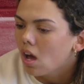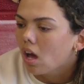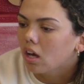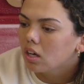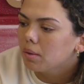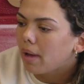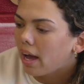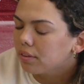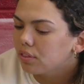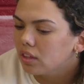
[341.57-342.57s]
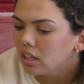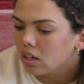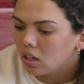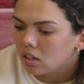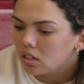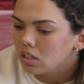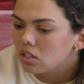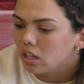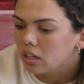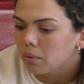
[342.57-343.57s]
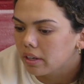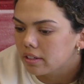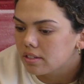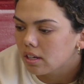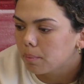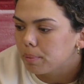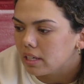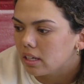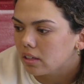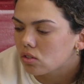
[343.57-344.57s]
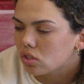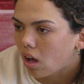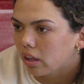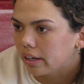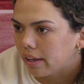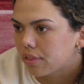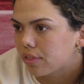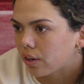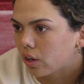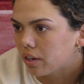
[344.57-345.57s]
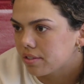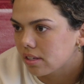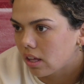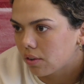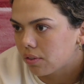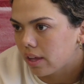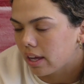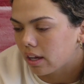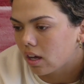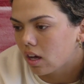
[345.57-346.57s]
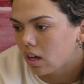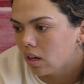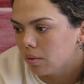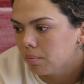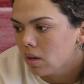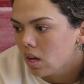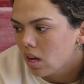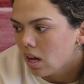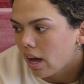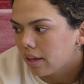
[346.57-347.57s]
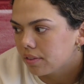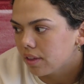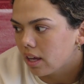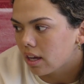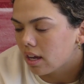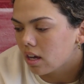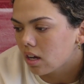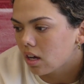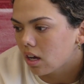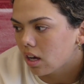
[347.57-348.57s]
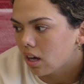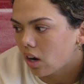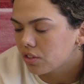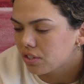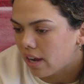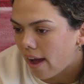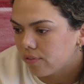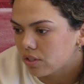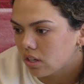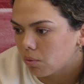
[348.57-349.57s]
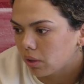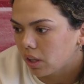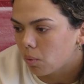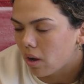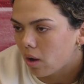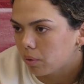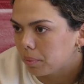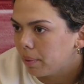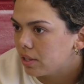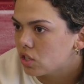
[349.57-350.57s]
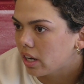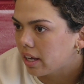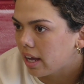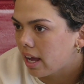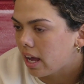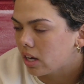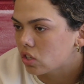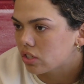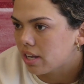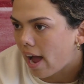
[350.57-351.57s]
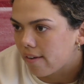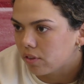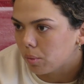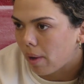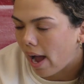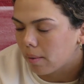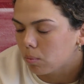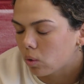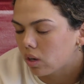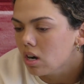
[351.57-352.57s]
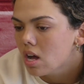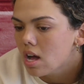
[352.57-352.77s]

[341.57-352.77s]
I think continuing to be solid at third is another thing. I think our staff has done really well with pitching and just to have their back more.